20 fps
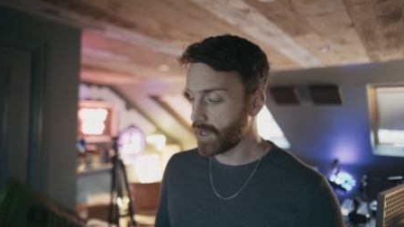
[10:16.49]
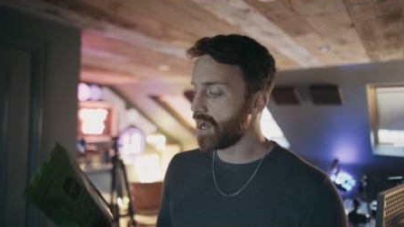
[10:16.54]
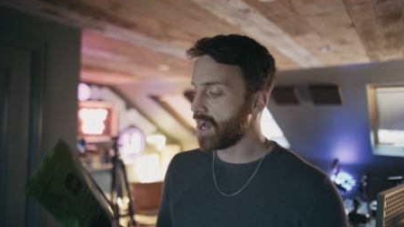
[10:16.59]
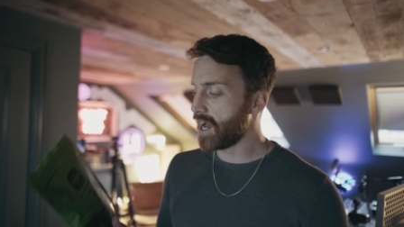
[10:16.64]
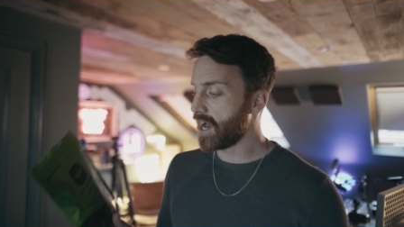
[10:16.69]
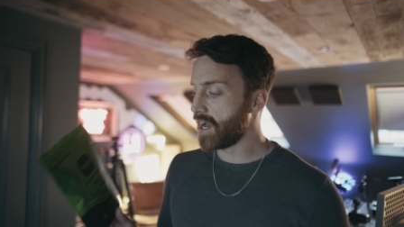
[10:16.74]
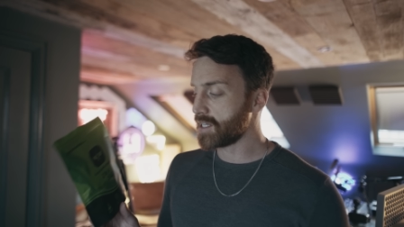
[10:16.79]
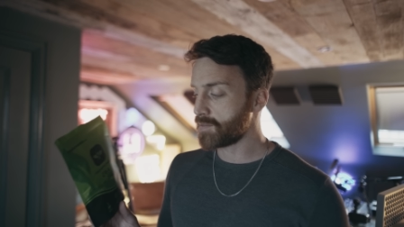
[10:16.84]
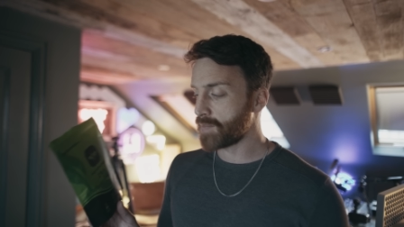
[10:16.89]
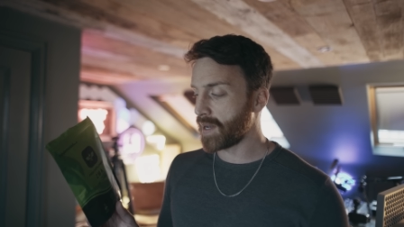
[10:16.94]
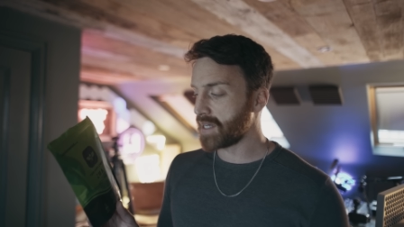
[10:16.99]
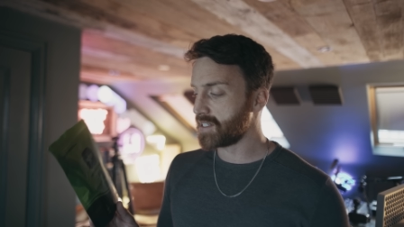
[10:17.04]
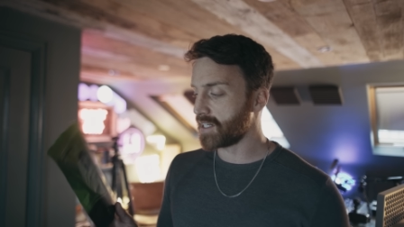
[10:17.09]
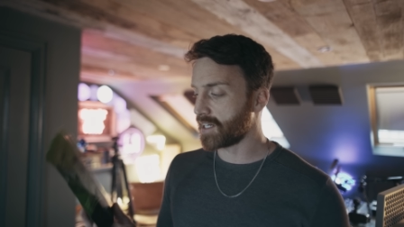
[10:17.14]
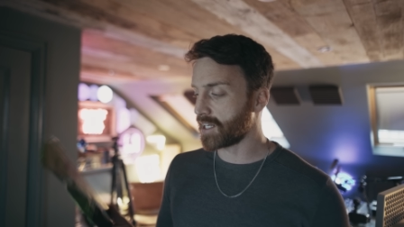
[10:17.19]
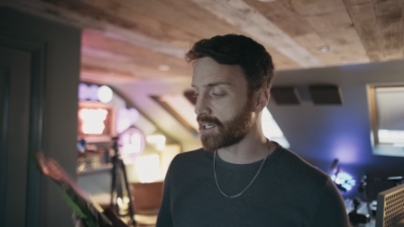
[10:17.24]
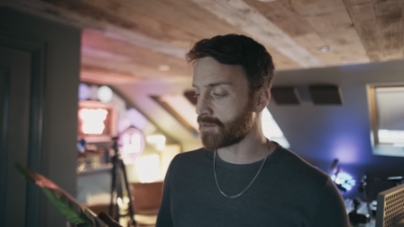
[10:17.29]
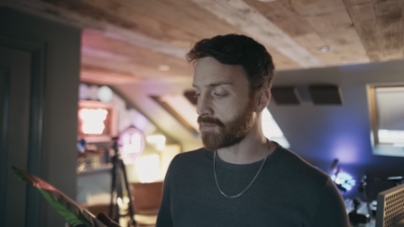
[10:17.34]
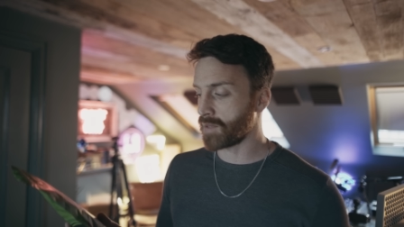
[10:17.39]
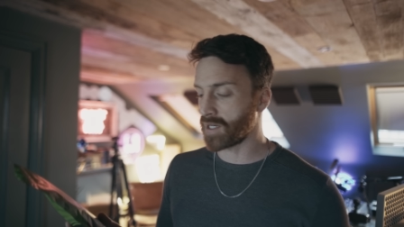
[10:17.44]
Uh, it's
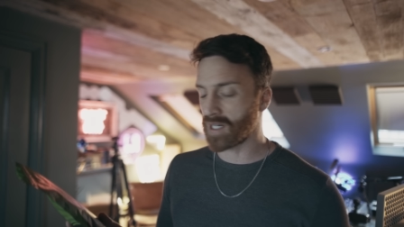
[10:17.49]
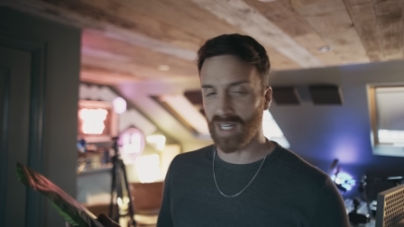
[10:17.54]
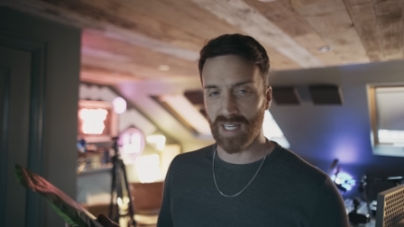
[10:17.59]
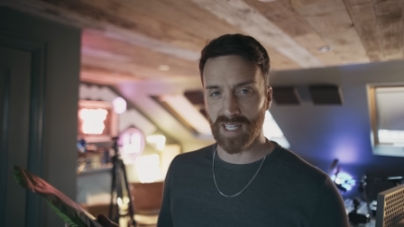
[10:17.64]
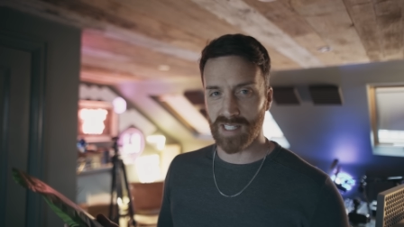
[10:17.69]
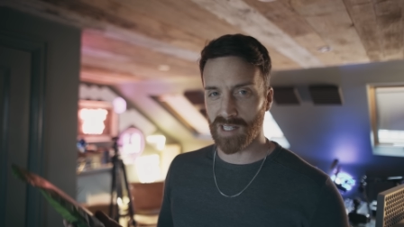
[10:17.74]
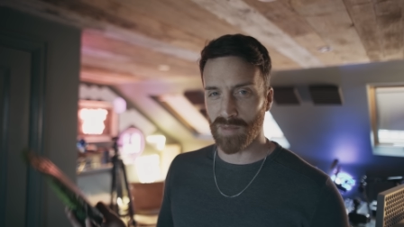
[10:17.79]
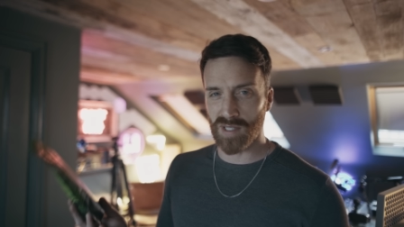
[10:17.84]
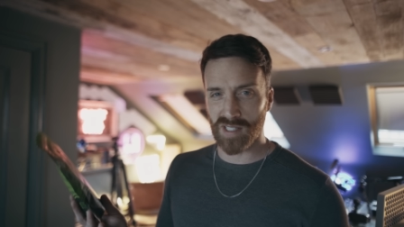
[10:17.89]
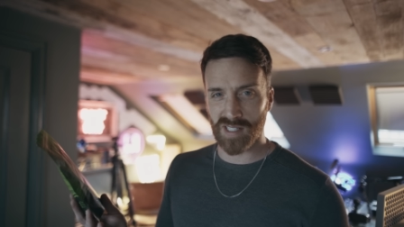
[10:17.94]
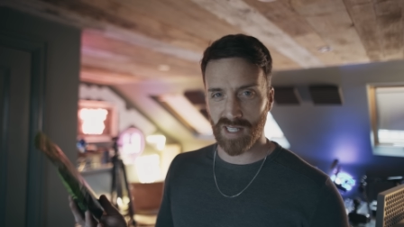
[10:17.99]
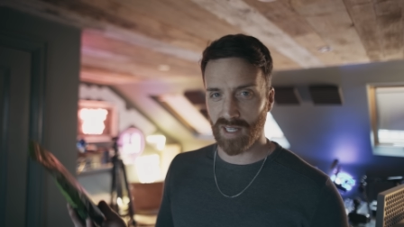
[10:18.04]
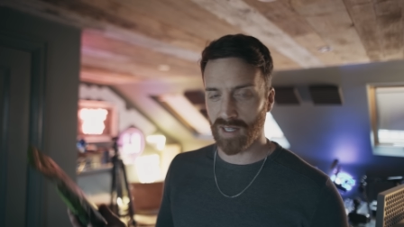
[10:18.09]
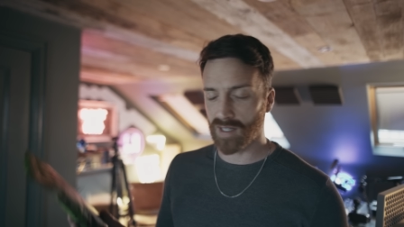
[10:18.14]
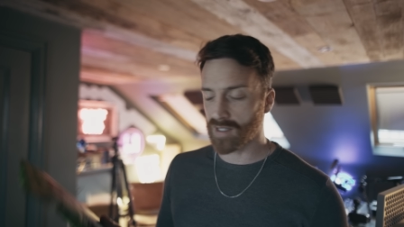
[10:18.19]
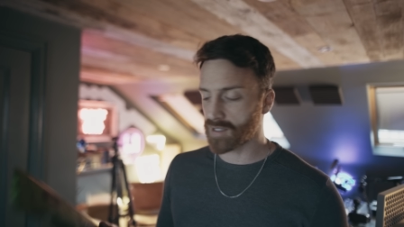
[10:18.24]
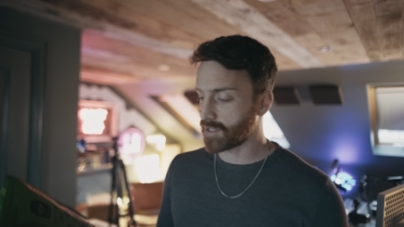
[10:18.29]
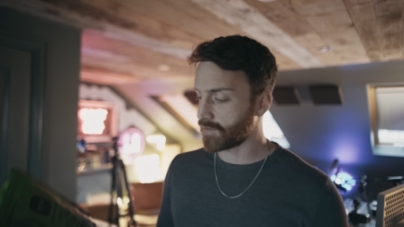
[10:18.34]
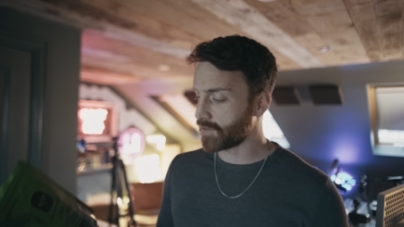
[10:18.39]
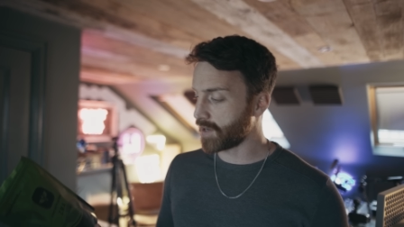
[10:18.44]
basically magnesium and zinc
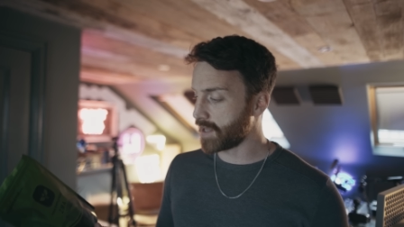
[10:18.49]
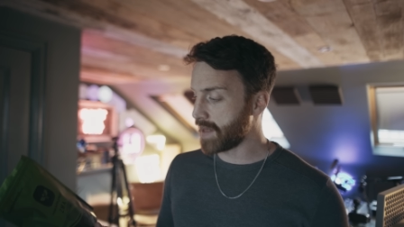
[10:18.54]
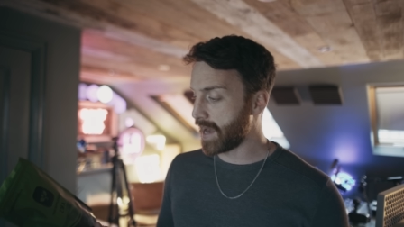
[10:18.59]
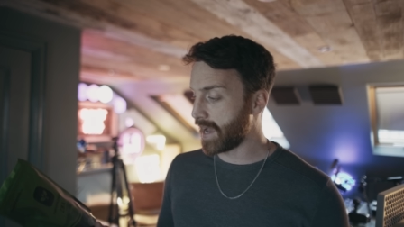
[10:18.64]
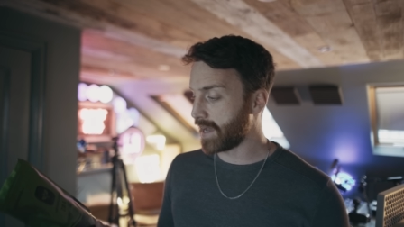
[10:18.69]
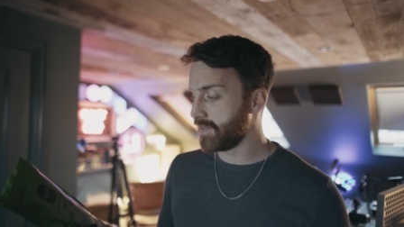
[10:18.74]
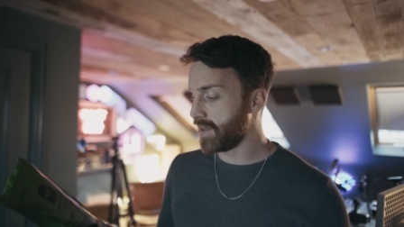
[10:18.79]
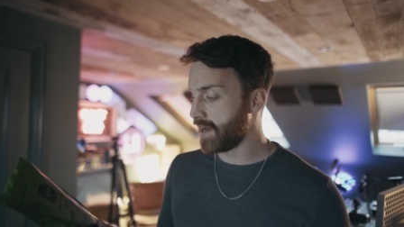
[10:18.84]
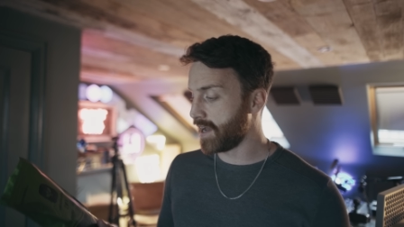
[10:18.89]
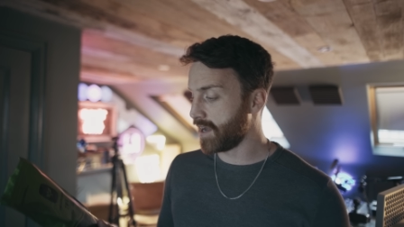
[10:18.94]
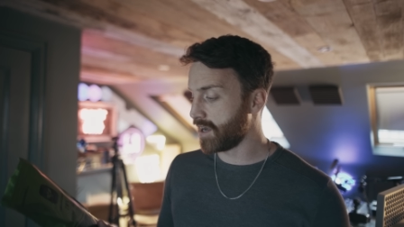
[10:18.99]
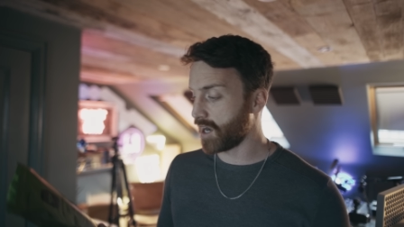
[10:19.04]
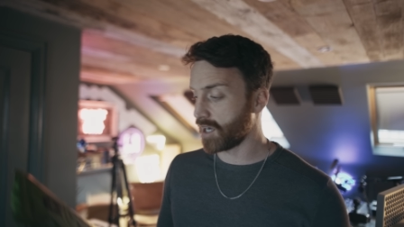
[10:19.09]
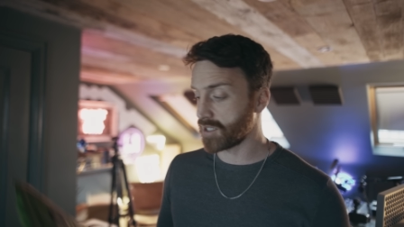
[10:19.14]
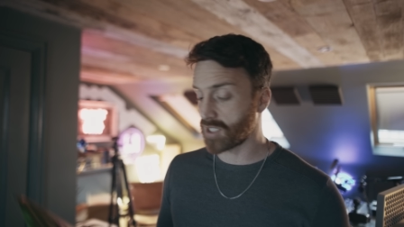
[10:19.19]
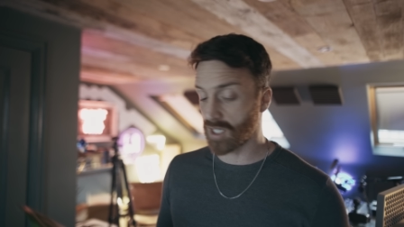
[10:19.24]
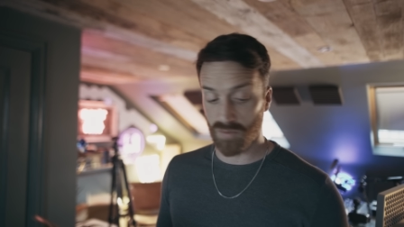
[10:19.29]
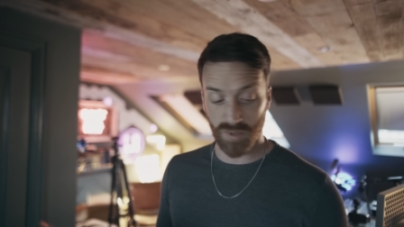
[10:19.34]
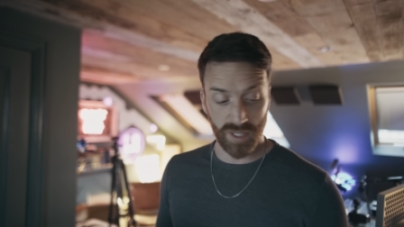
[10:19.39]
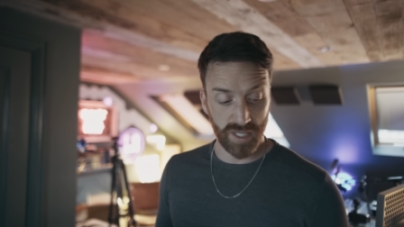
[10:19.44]
and stuff like that in there. I
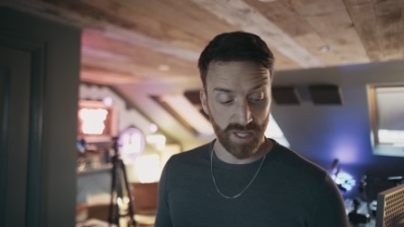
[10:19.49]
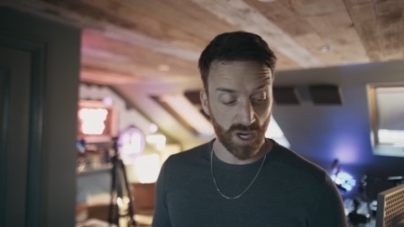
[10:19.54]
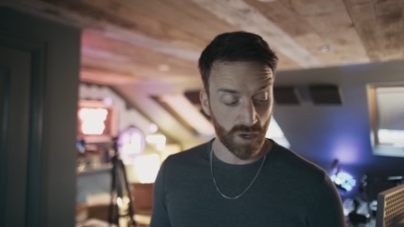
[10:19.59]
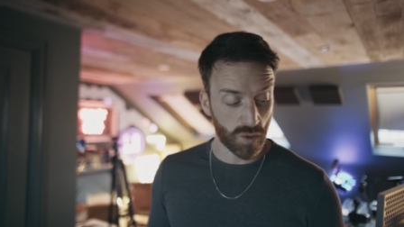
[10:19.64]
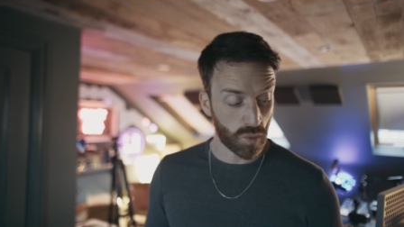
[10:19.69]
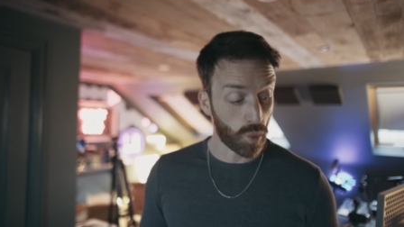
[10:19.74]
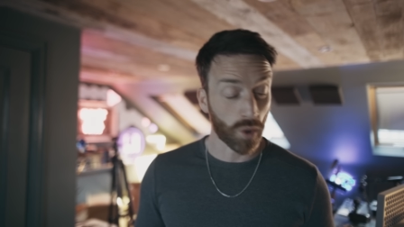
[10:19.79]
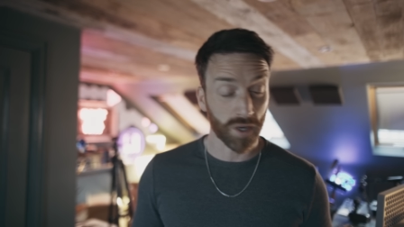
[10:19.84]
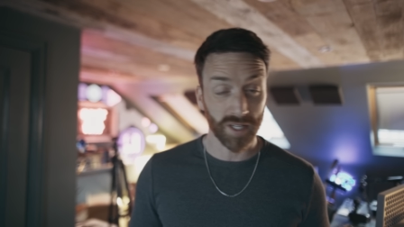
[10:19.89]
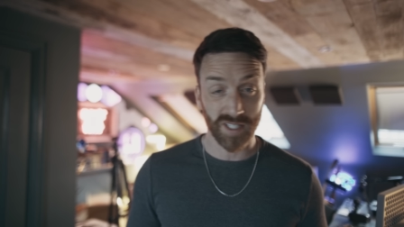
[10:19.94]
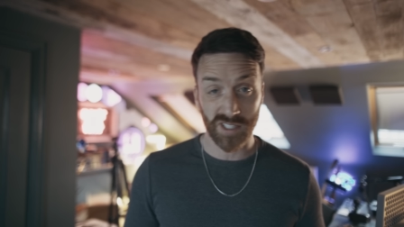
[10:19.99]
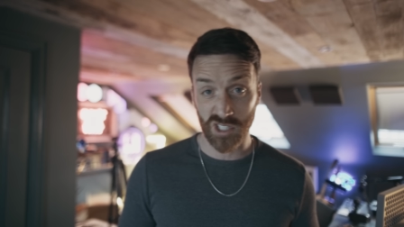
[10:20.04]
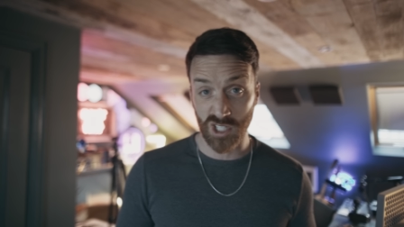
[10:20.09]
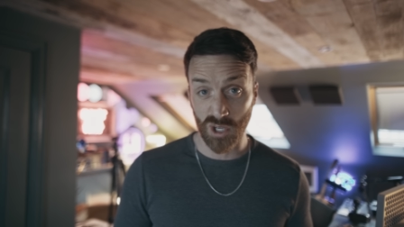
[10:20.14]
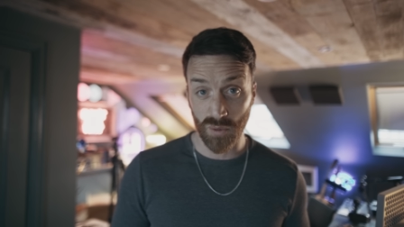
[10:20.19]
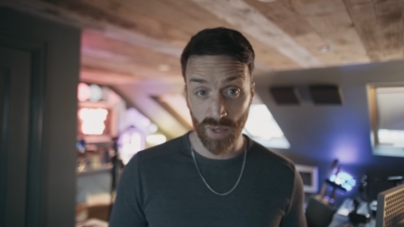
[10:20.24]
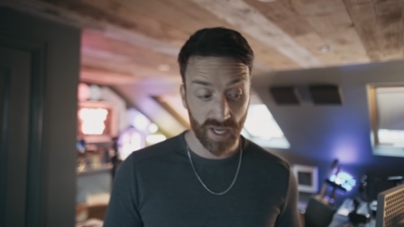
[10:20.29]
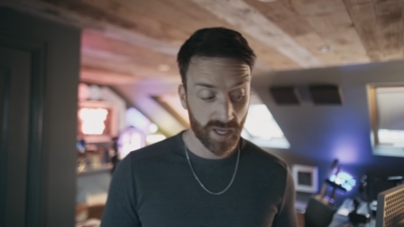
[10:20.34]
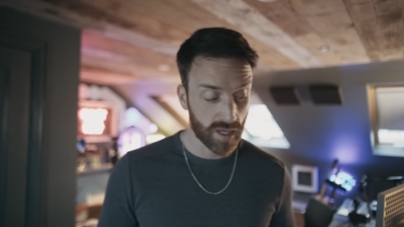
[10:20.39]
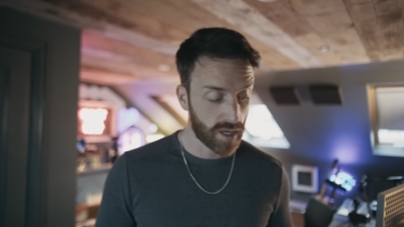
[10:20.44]
don't really know what it's
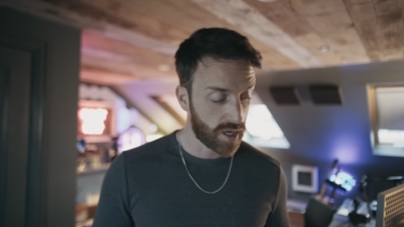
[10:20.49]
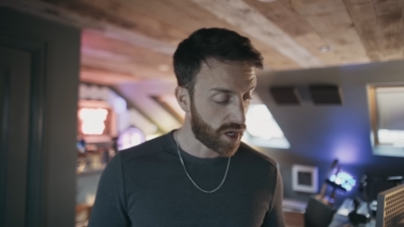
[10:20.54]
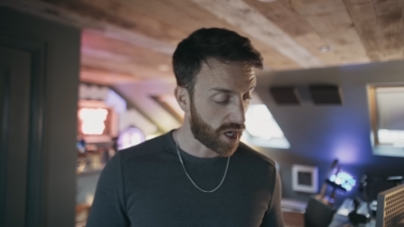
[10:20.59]
doing.